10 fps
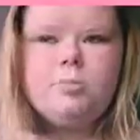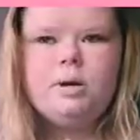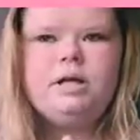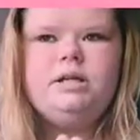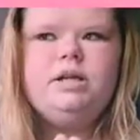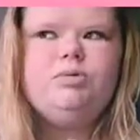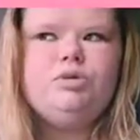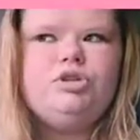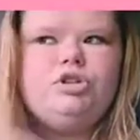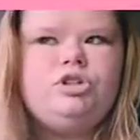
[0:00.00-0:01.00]
But it
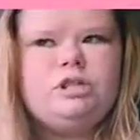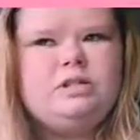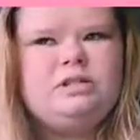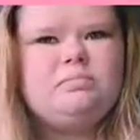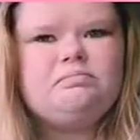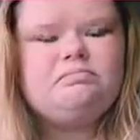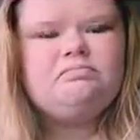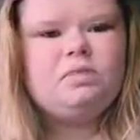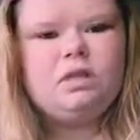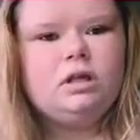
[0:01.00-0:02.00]
was just,
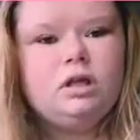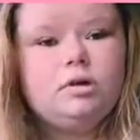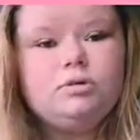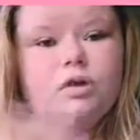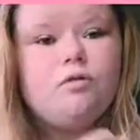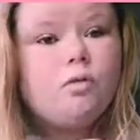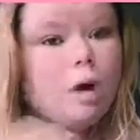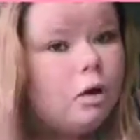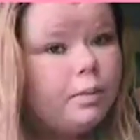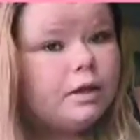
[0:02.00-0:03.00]
it was
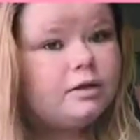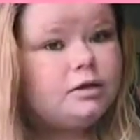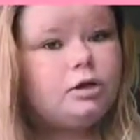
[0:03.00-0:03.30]
overwhelming,